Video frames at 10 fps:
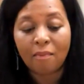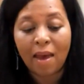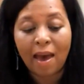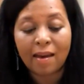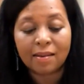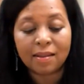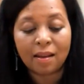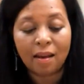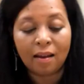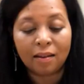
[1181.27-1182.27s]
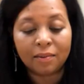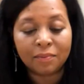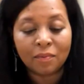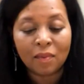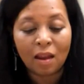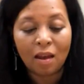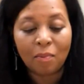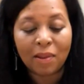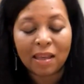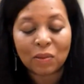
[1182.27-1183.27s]
as a
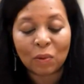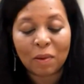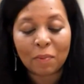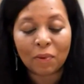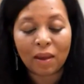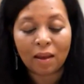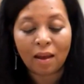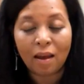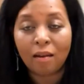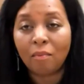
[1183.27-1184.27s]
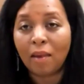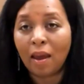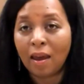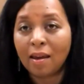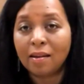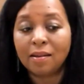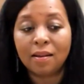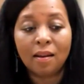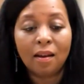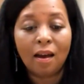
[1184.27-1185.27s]
place where people can come and
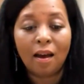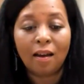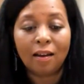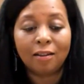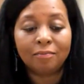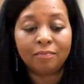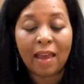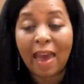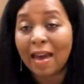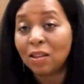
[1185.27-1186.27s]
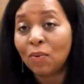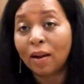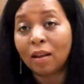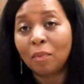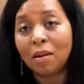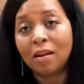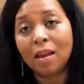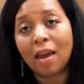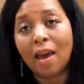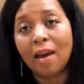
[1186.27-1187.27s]
add to our
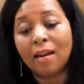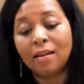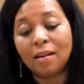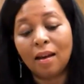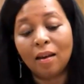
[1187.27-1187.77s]
community and